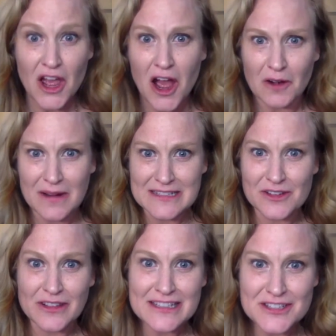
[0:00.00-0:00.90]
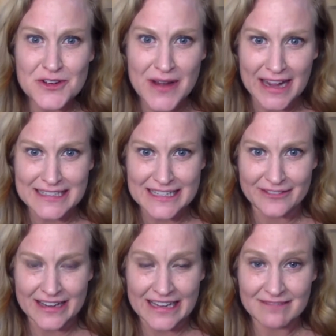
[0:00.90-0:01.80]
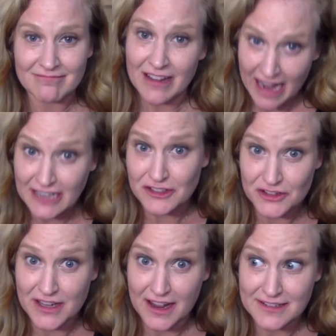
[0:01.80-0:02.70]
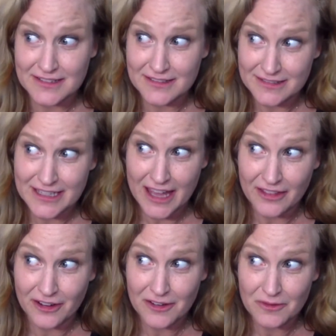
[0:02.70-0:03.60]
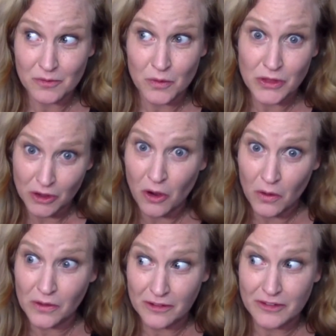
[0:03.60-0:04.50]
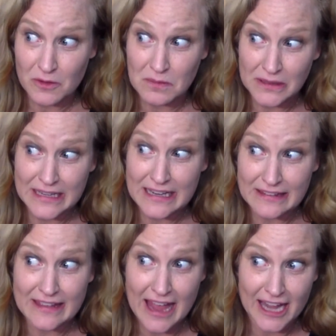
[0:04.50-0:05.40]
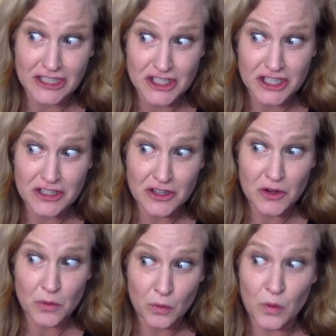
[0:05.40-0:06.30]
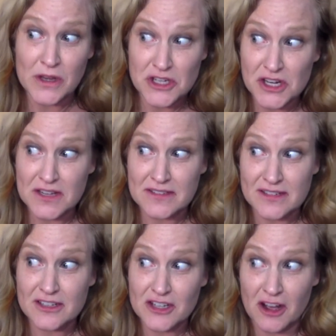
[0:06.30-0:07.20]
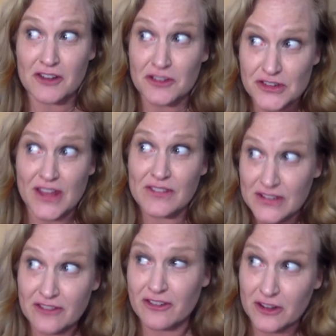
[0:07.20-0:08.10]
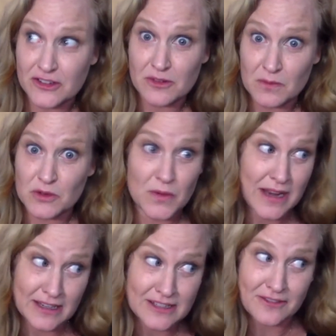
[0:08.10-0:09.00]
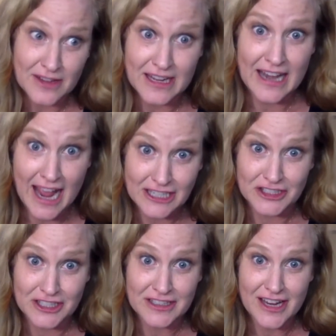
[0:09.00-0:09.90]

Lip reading: All right, so let's do an activity, an exercise together with the goal of completing the action, which is to understand the difference between activity and action.